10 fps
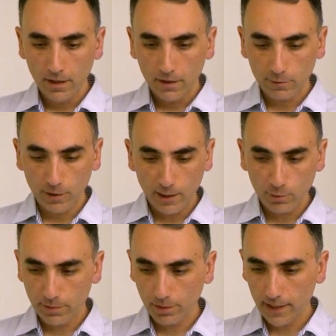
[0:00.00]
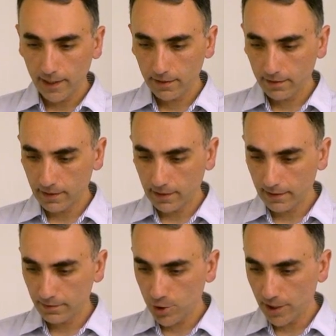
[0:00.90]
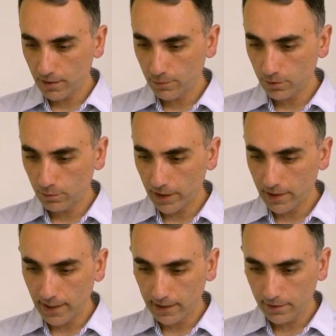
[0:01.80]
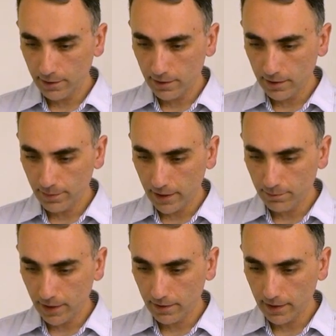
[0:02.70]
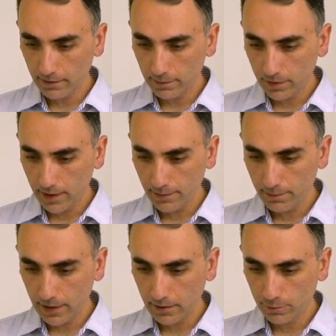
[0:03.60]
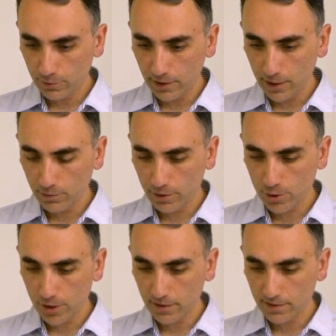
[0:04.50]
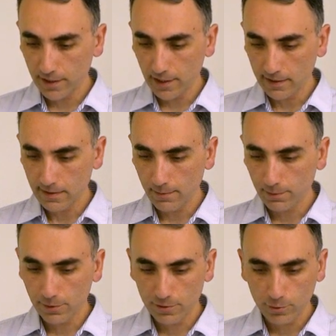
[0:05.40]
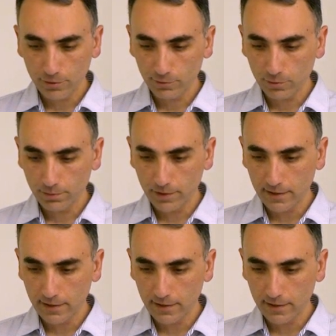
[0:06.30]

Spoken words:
So now we apply it, and let's check what we got here. It might take some time, but here we see example resource group.